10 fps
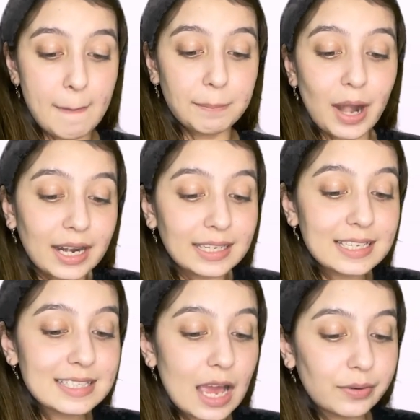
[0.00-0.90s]

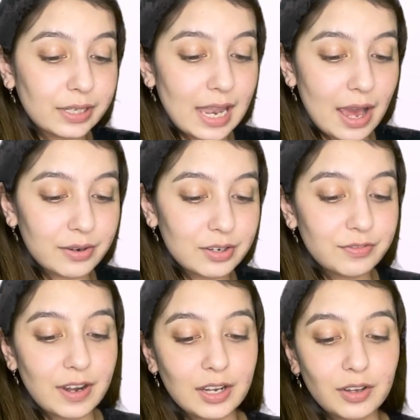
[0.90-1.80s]
Practice out loud in
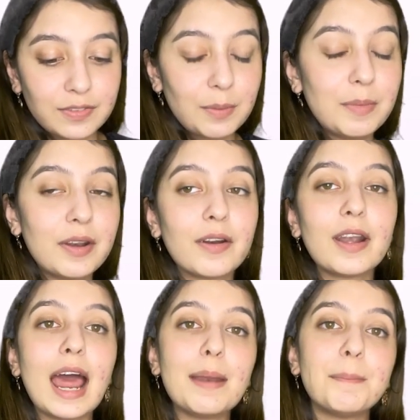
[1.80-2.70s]
front of the
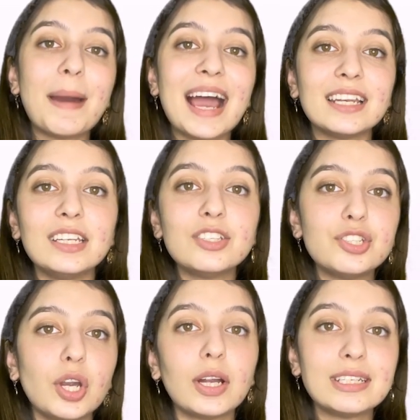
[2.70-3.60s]
mirror and manage
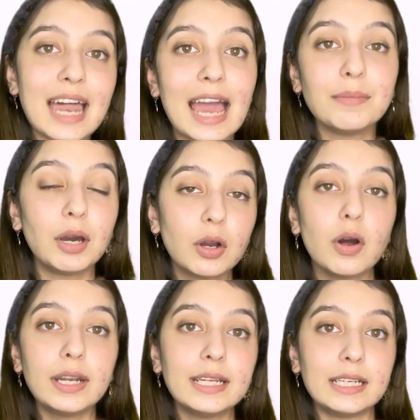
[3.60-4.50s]
your time
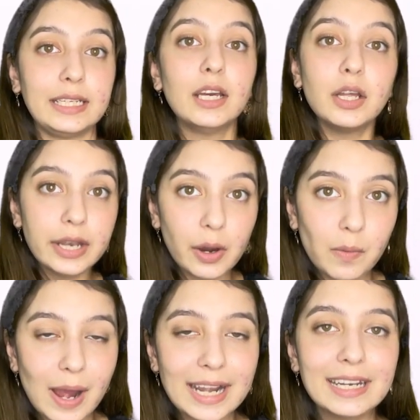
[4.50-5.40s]
accordingly. Now,
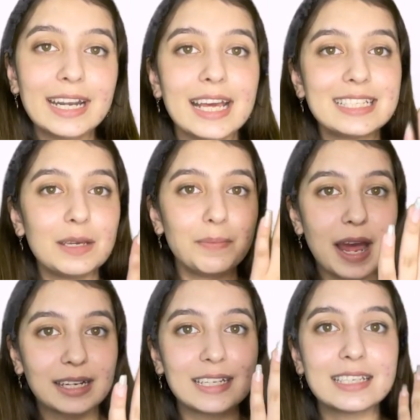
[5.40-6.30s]
why did I say
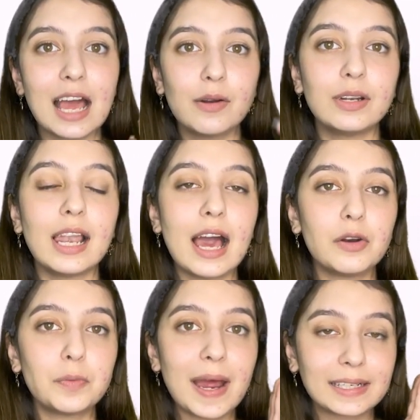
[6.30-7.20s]
practice out
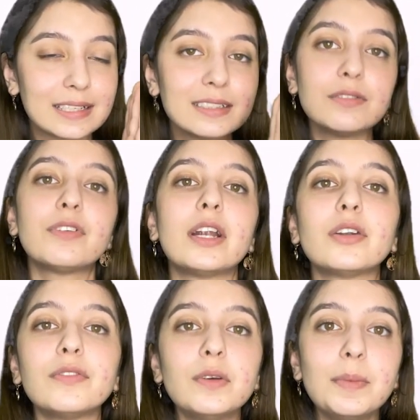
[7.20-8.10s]
loud, practice in front
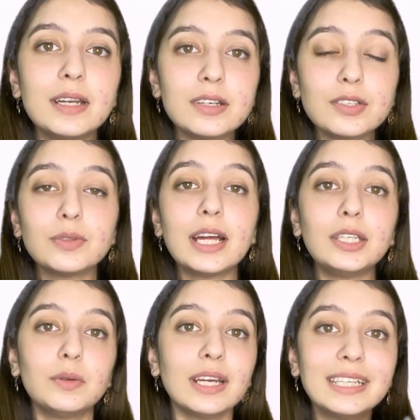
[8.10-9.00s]
of the mirror? So that
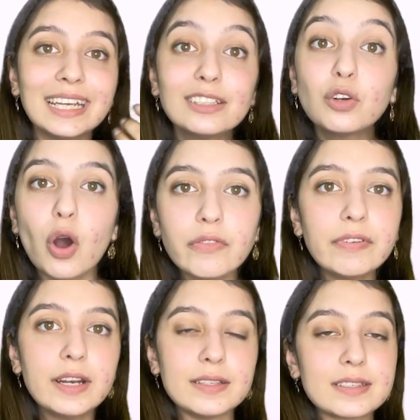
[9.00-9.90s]
you can gain
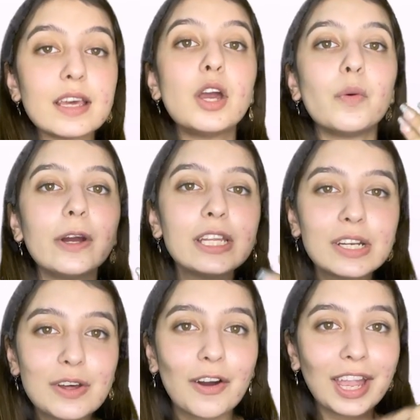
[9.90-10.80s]
confidence. When you're
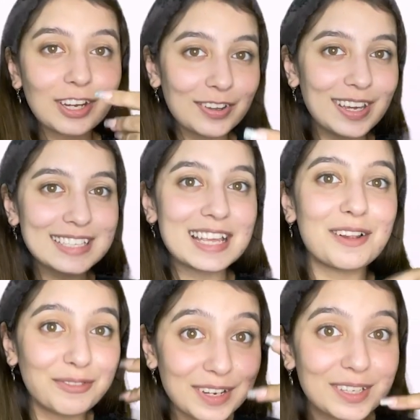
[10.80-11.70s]
talking to
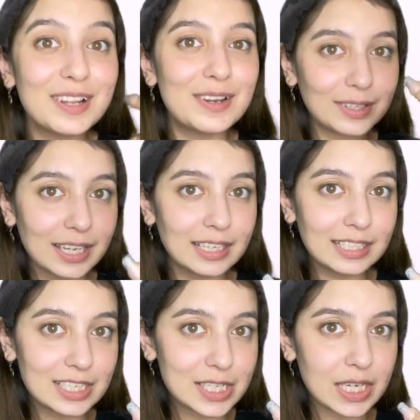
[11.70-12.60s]
yourself, when you're looking
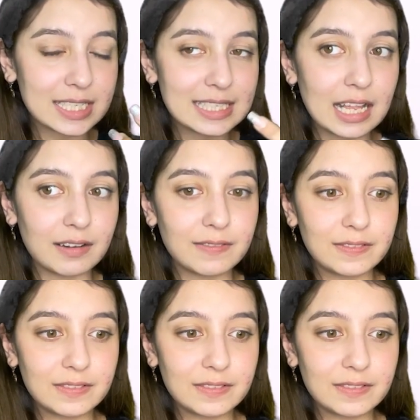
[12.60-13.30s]
to yourself.